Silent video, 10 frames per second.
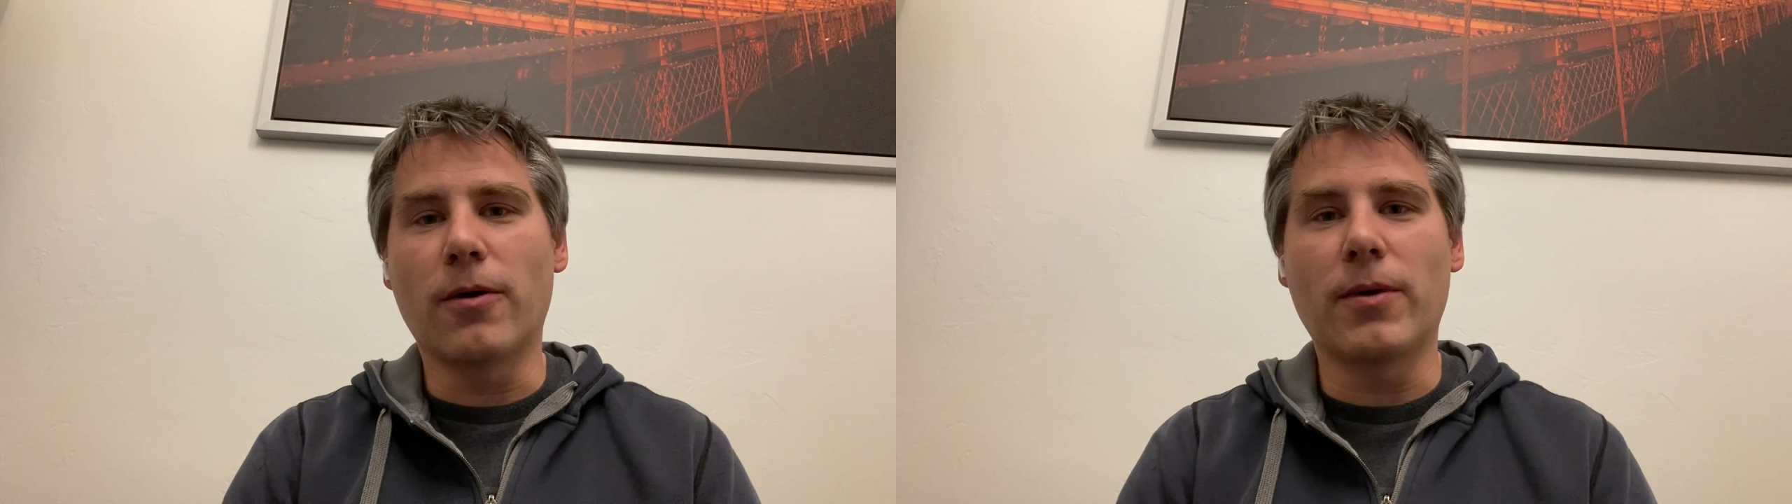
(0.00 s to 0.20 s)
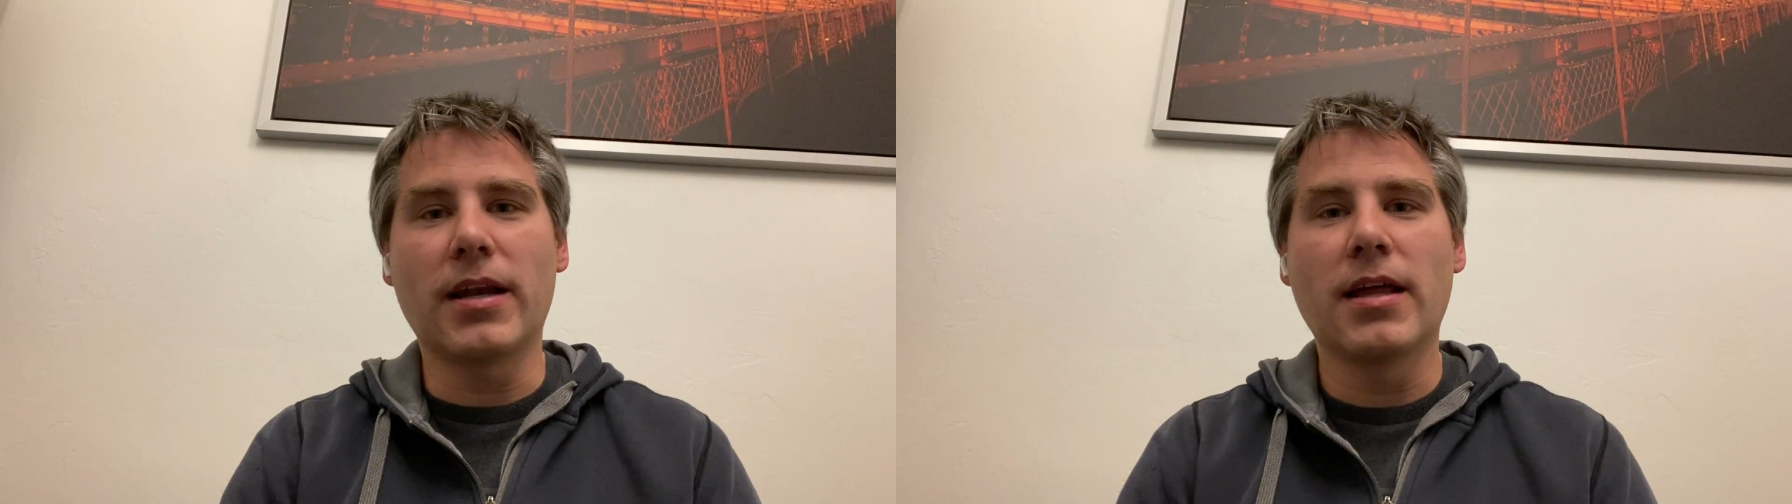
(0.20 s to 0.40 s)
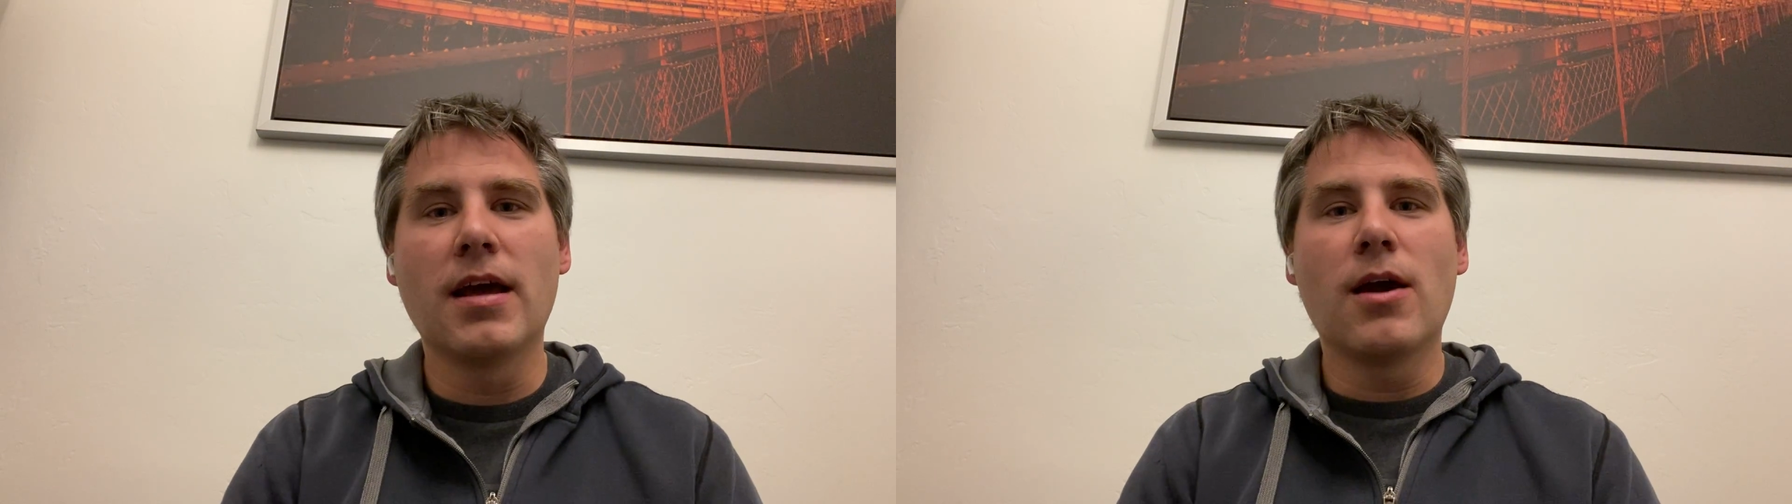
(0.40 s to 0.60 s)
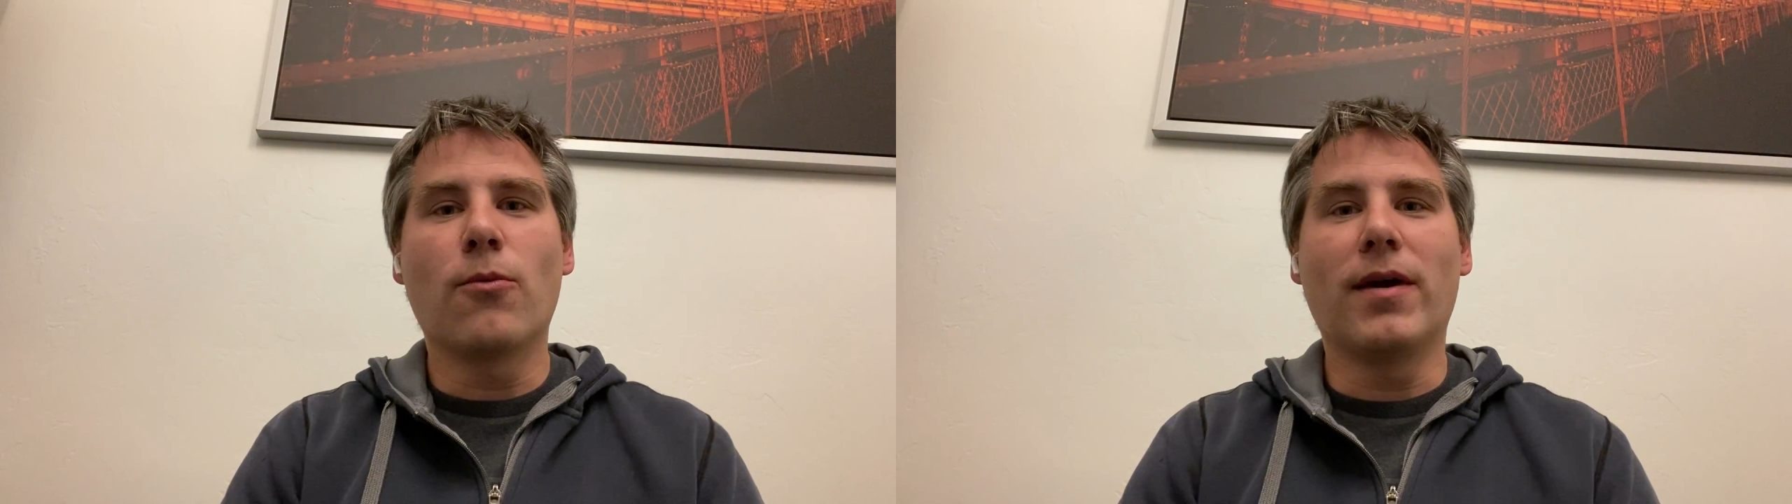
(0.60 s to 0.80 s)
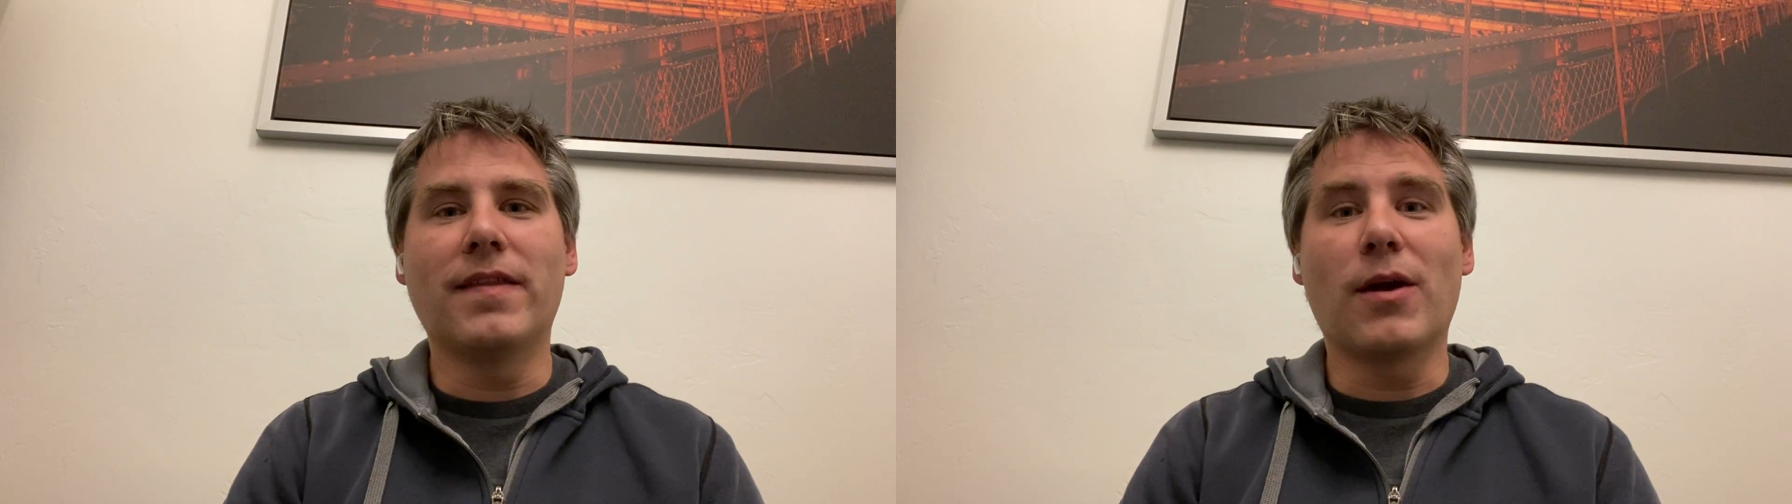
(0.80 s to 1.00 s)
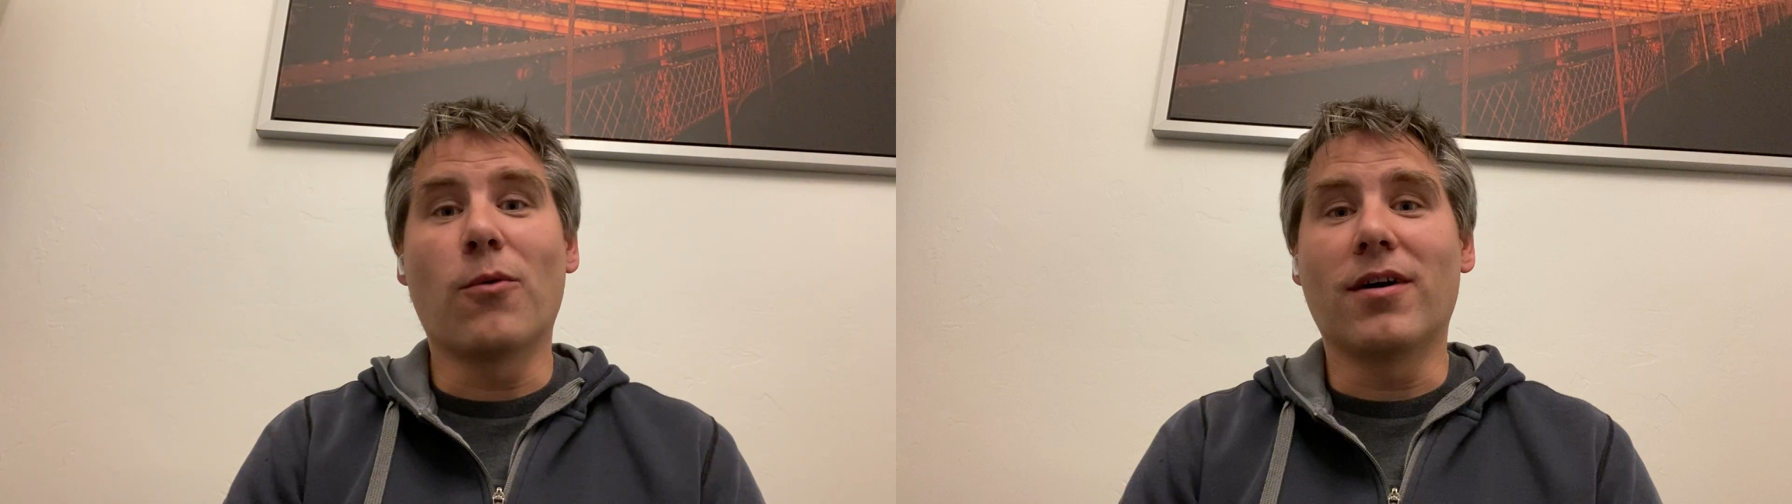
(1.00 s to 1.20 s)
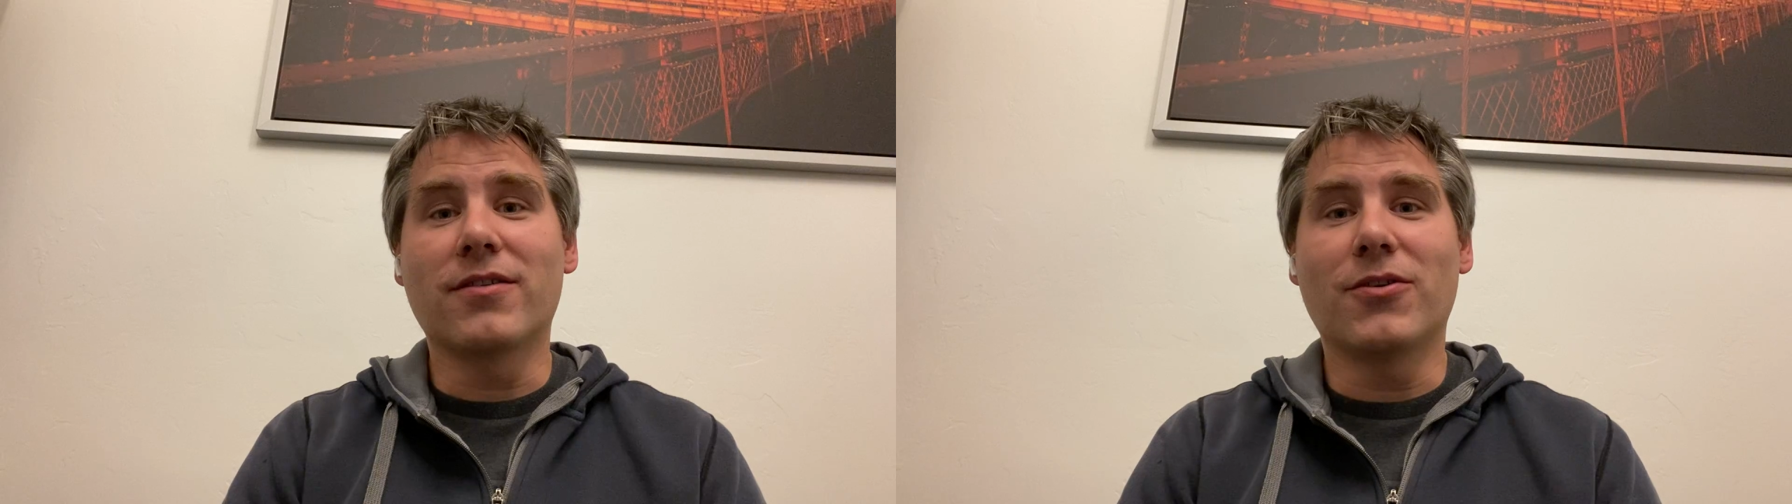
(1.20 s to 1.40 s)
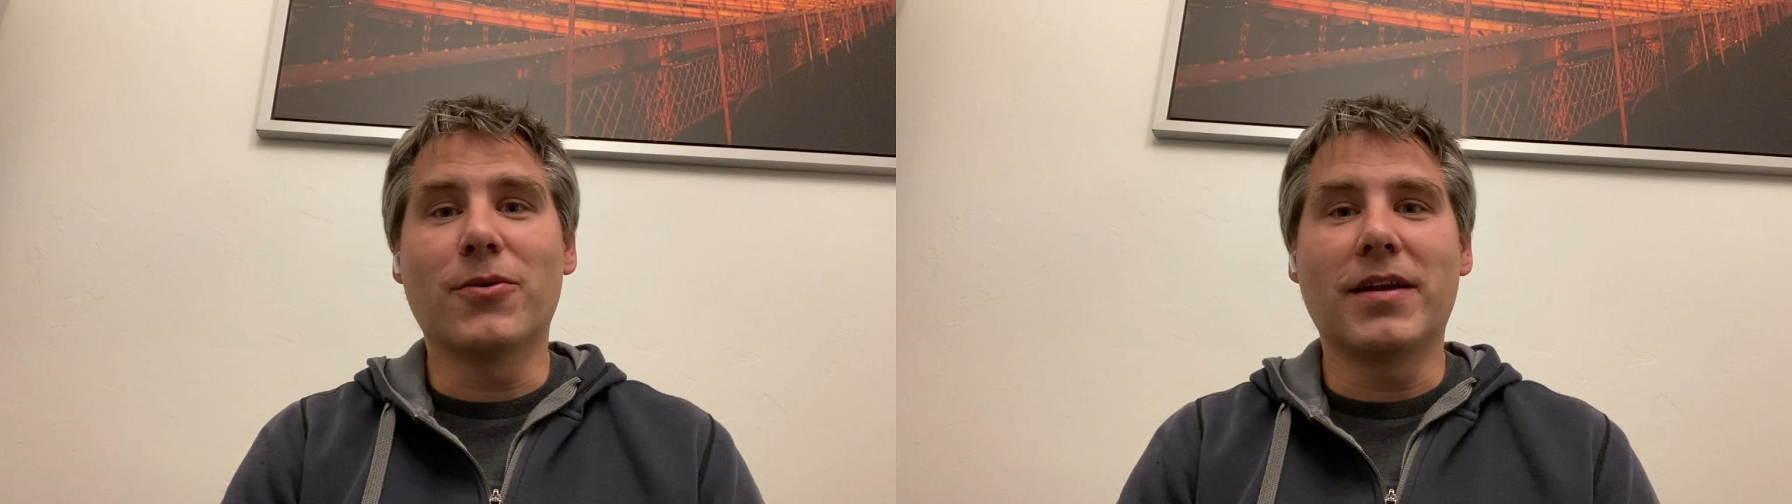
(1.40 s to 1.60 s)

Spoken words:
when they want to,